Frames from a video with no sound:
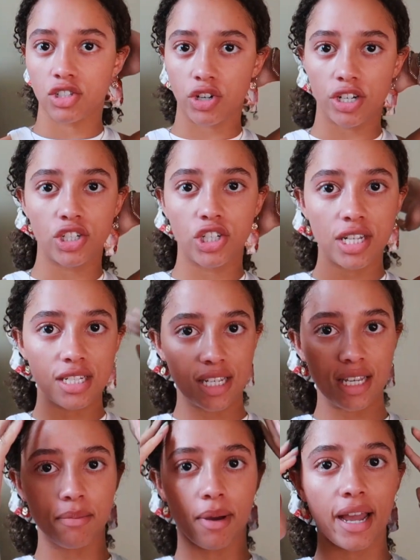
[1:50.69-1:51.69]
scrunchie to
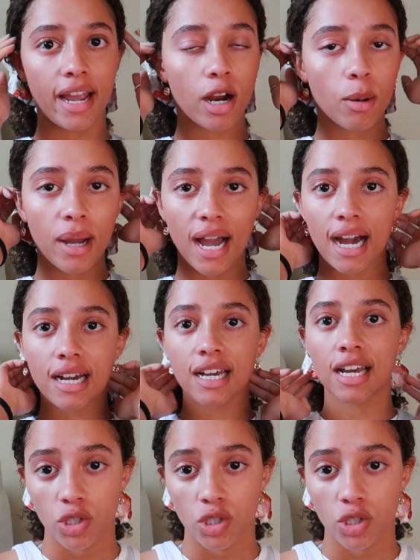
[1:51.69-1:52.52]
keep my hair back.